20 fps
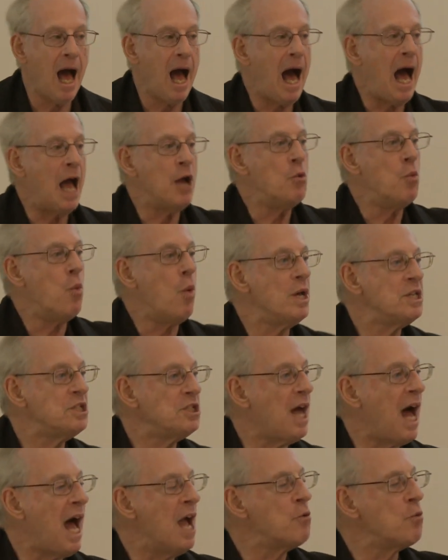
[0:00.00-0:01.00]

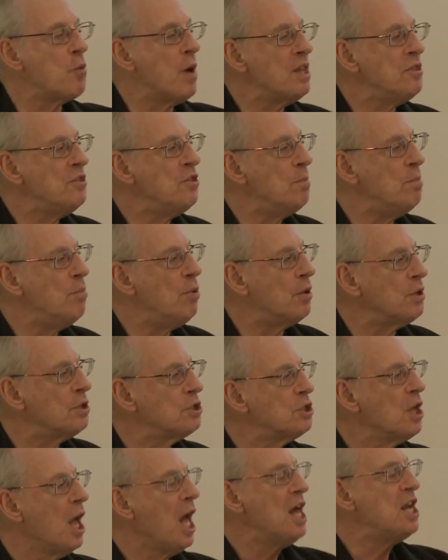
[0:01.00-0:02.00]
I read the
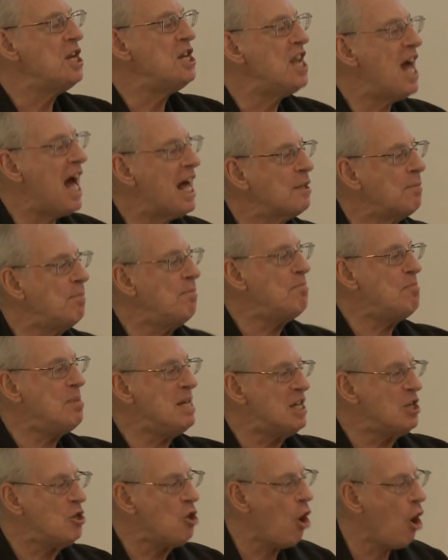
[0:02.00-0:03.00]
books not
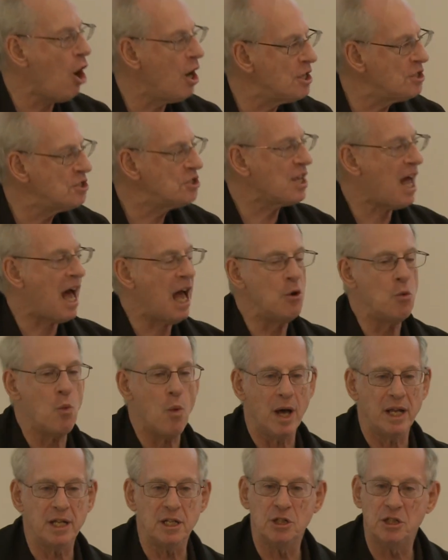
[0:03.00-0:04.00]
because I
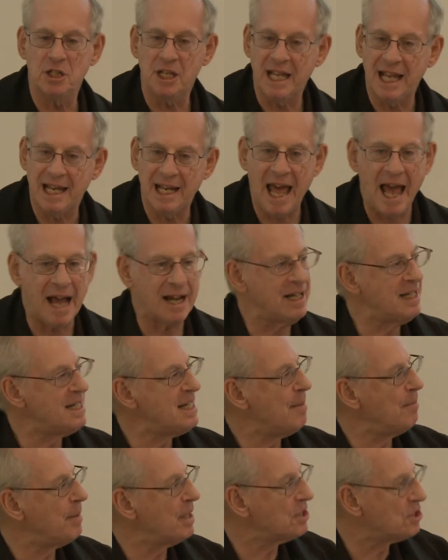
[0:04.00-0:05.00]
wanted to get
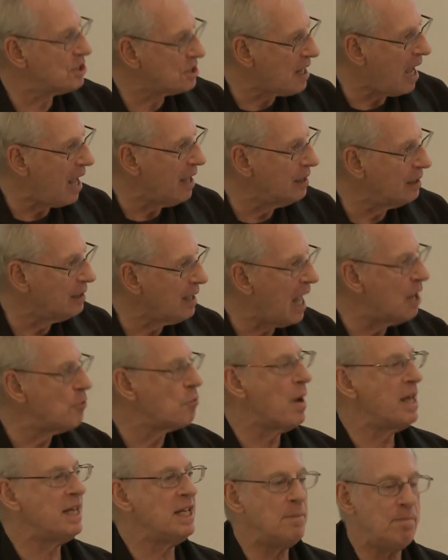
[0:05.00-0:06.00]
academic style. I
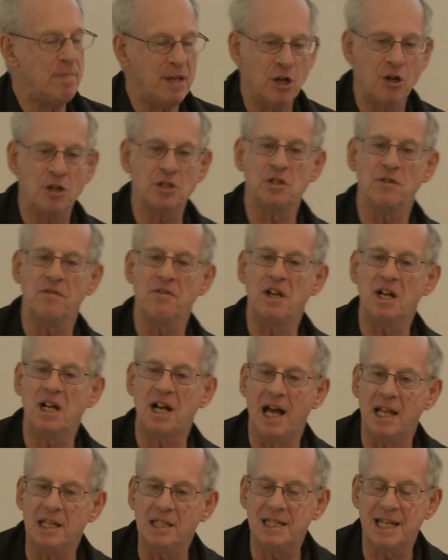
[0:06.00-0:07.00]
read it because of the
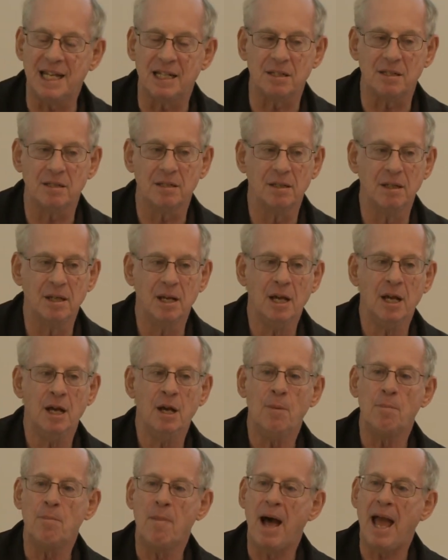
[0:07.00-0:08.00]
content.
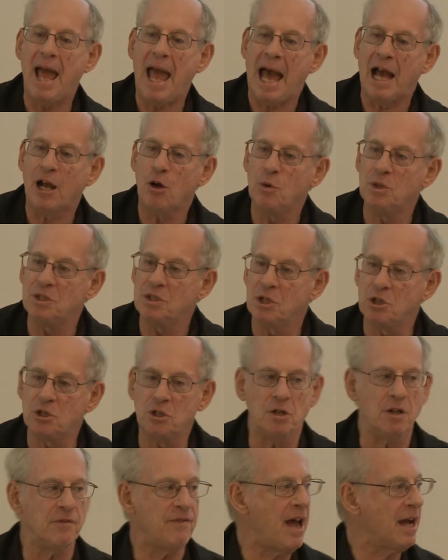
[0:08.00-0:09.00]
My
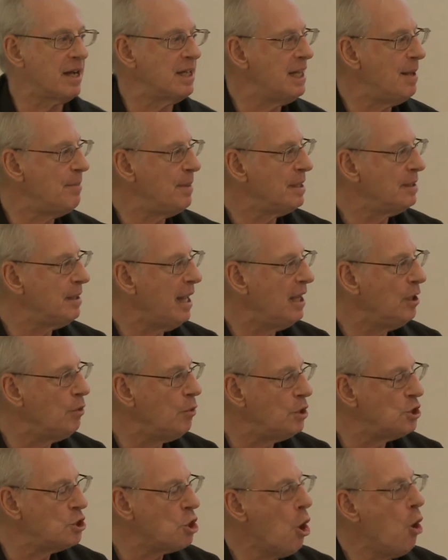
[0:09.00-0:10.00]
acquisition of academic
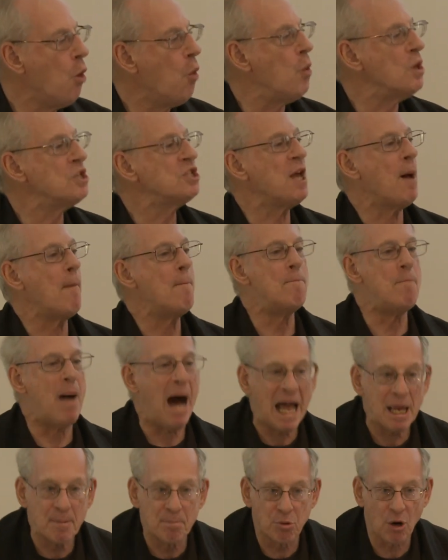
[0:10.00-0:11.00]
language was a
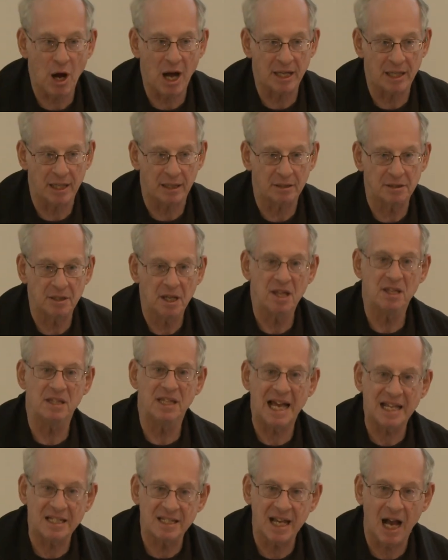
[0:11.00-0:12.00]
byproduct.
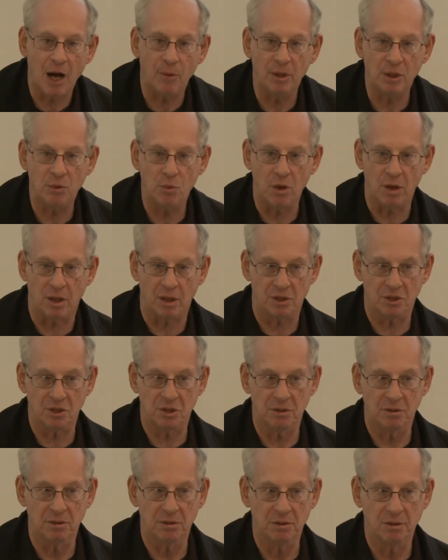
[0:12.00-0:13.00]
That's how it
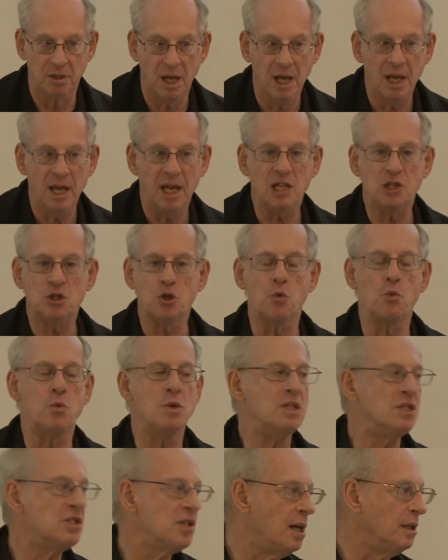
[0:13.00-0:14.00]
works. It's a
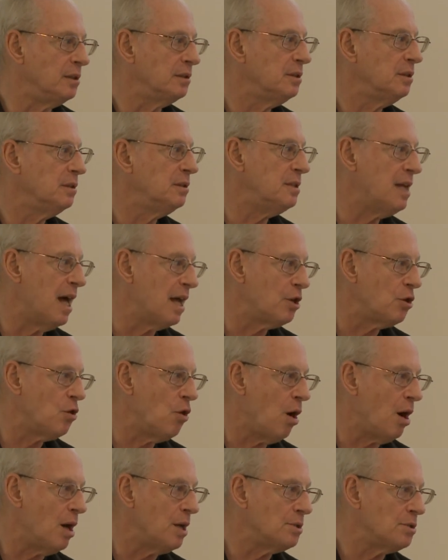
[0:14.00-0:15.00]
result, not a
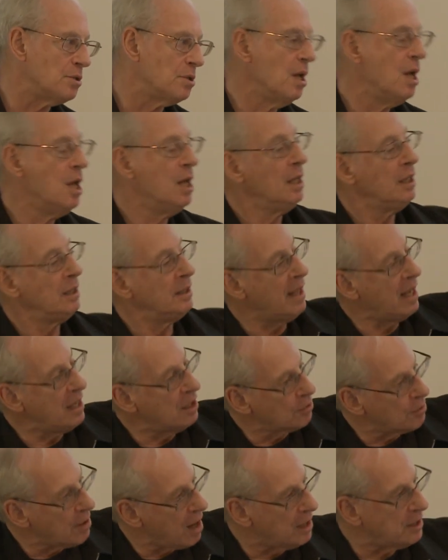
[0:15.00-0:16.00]
cause.
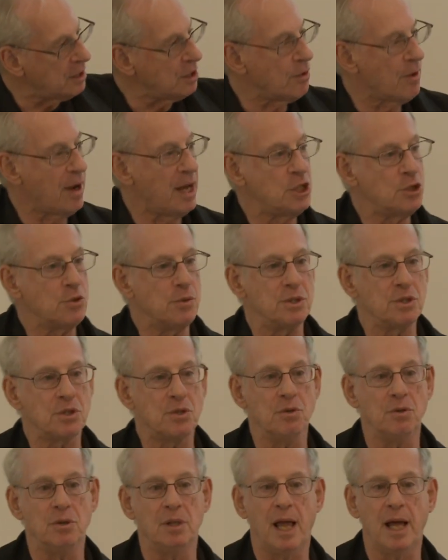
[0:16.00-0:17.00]
Later on in graduate
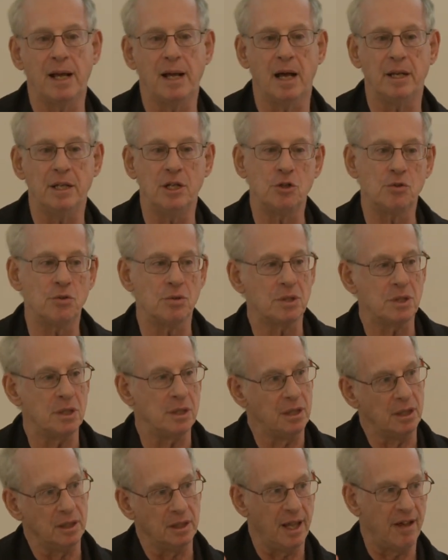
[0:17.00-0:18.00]
school, I got
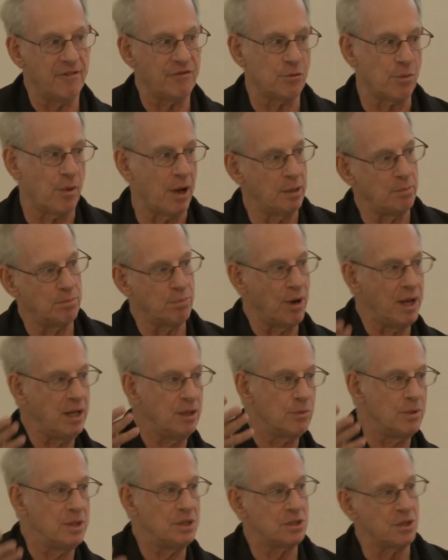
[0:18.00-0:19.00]
interested in left-right brain
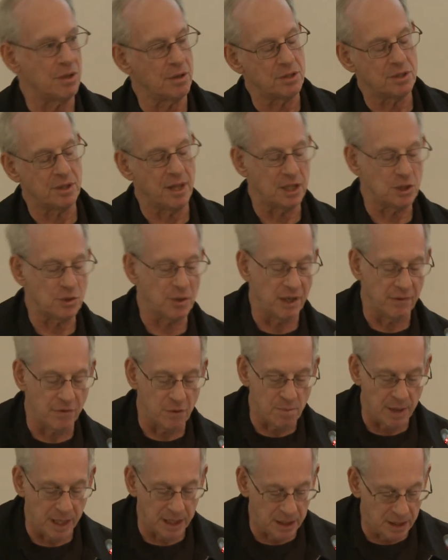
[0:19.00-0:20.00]
research. That's what
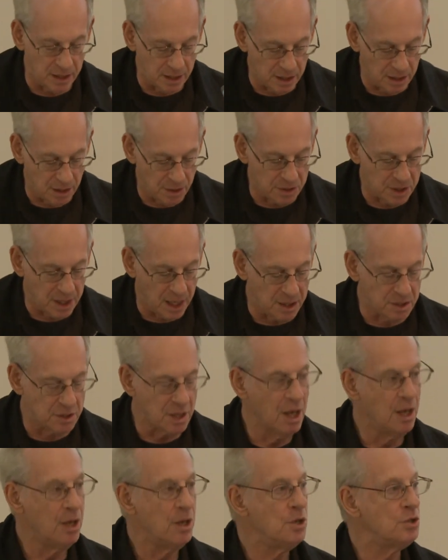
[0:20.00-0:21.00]
everybody did in those days.
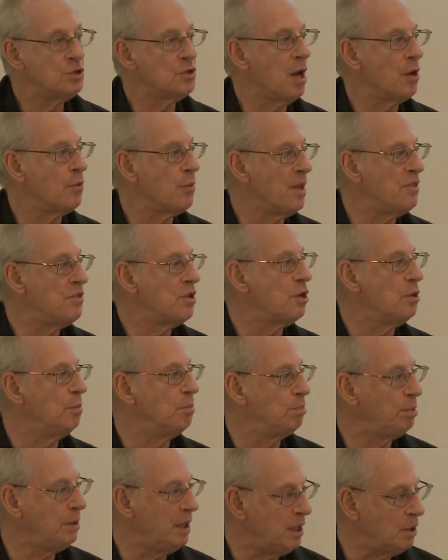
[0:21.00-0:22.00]
So I read the
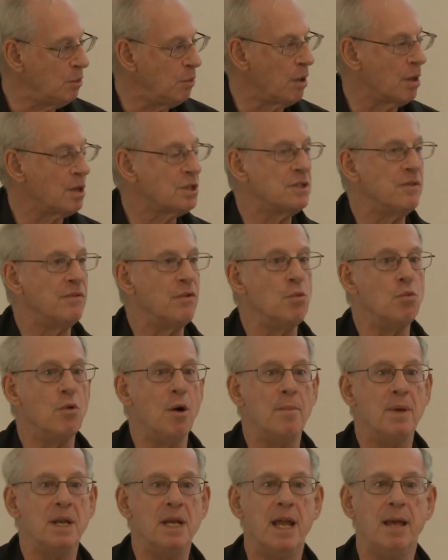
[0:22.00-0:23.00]
complete works of a
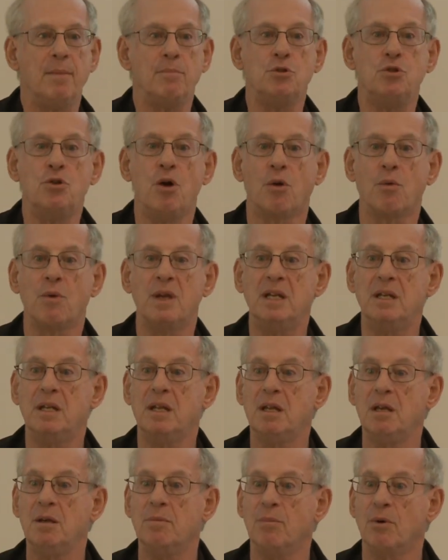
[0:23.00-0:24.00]
woman named Doreen
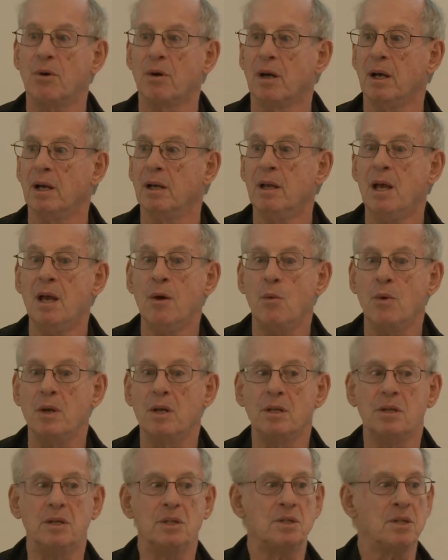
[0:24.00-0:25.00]
Kimura, one
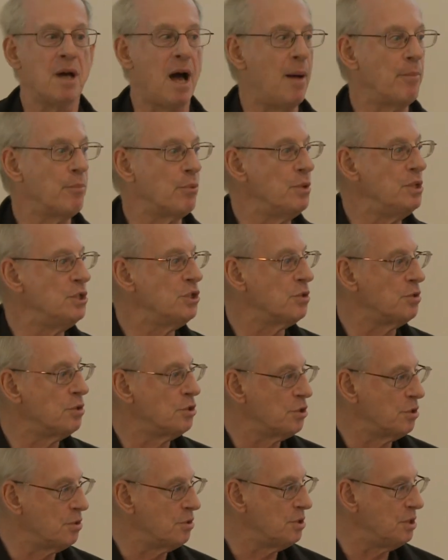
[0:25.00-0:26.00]
of the top
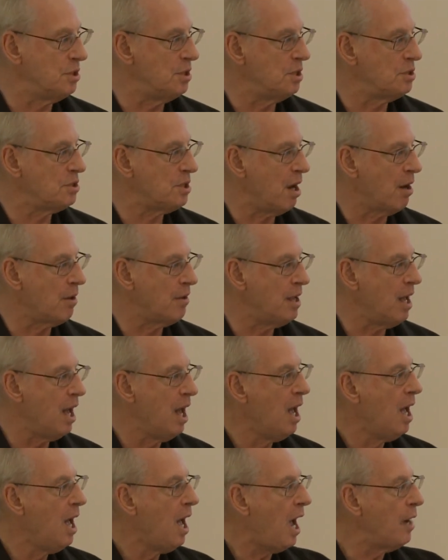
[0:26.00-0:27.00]
researchers in this area.
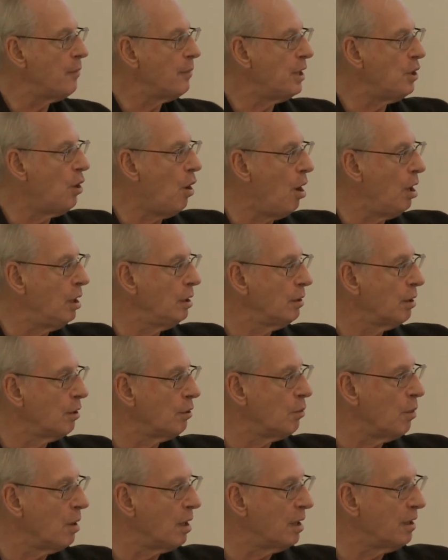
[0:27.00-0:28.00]
I read all her
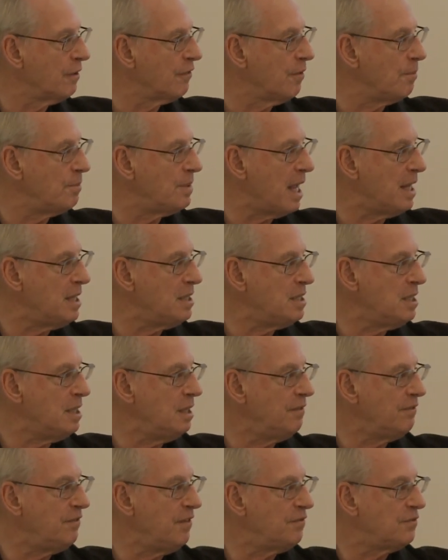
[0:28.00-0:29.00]
work from
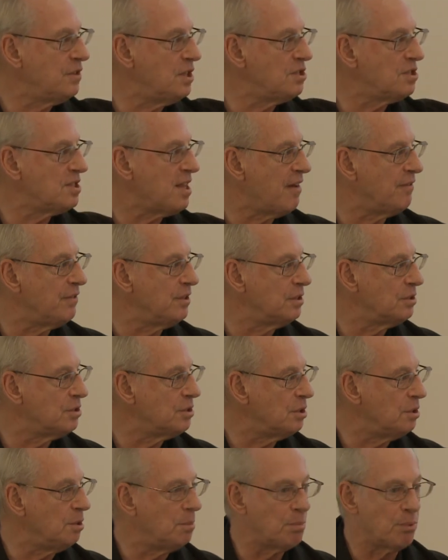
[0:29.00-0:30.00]
1957
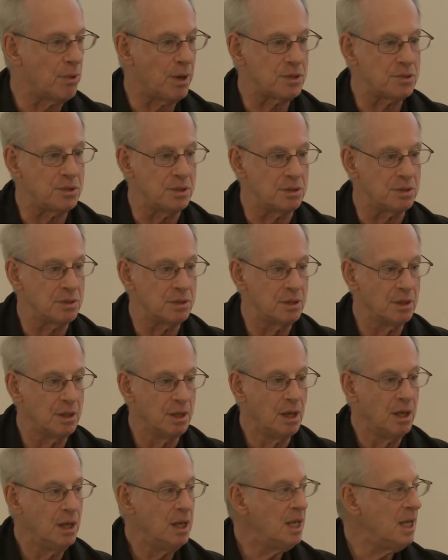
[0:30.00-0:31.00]
to the present.
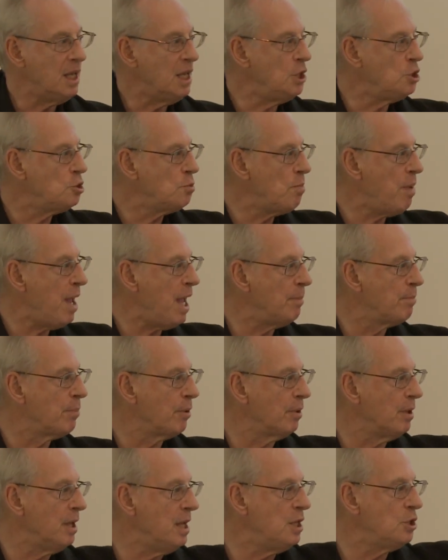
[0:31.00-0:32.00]
Each
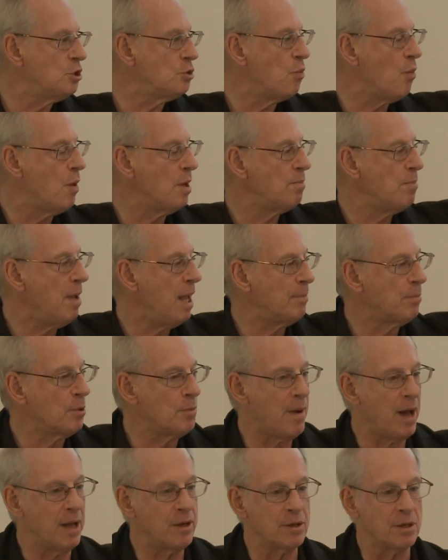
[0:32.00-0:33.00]
paper, each one paper
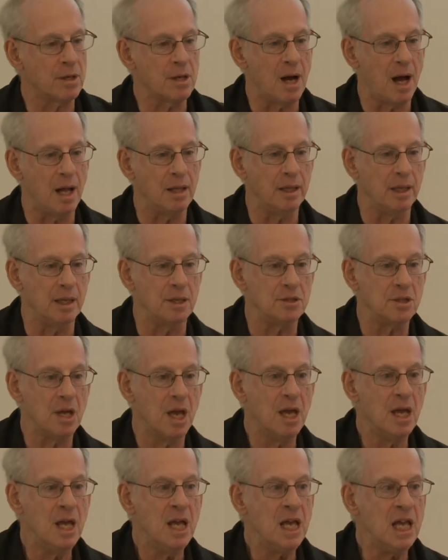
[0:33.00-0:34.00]
by her colleagues.
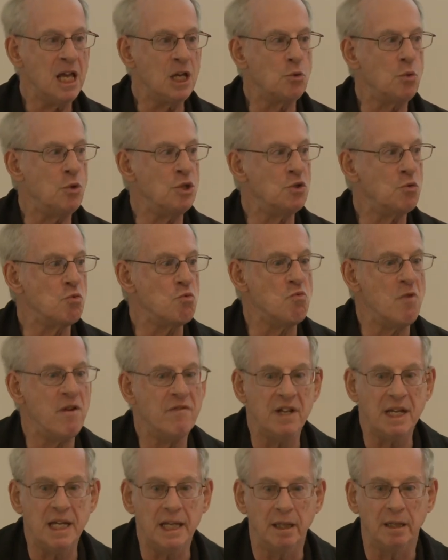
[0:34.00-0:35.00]
It was
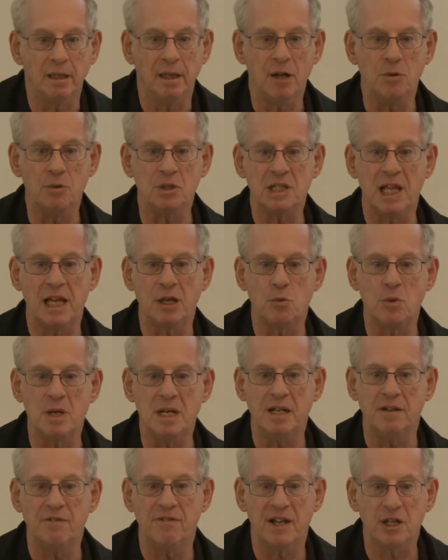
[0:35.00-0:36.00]
riveting. It was like
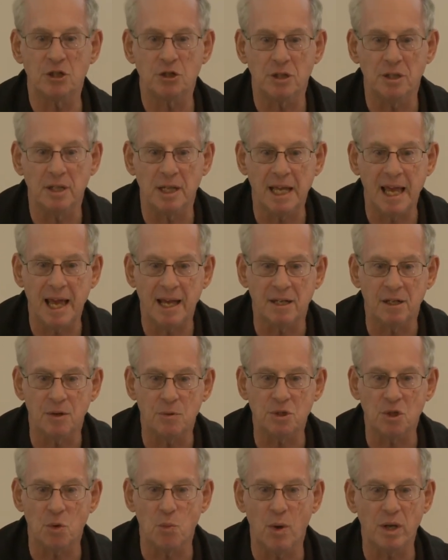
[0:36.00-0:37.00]
reading fiction. Again, it
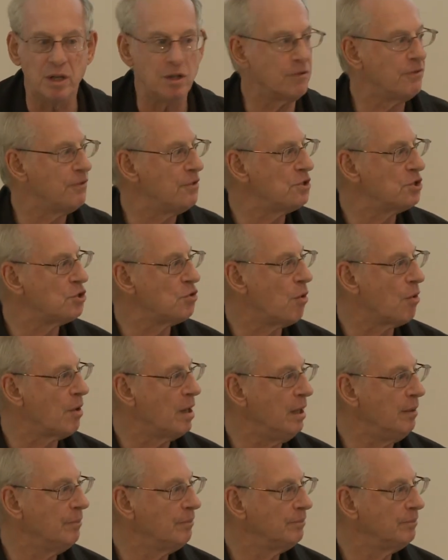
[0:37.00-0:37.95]
was a wonderful story.